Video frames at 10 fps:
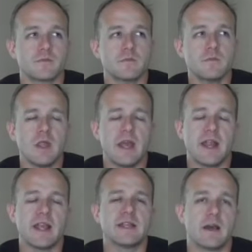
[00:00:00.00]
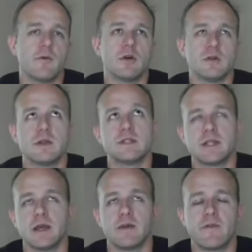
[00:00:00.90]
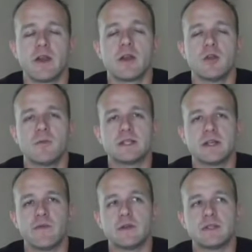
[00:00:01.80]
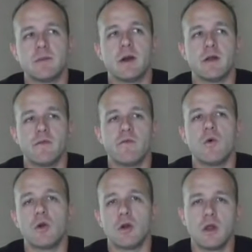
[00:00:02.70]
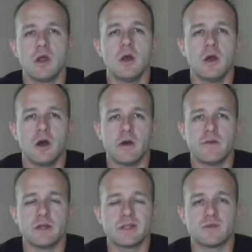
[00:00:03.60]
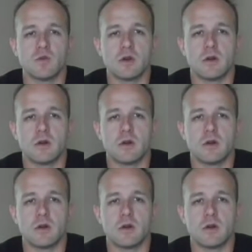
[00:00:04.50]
And I get well, yeah. If I include myself, I would say about 4 of us were,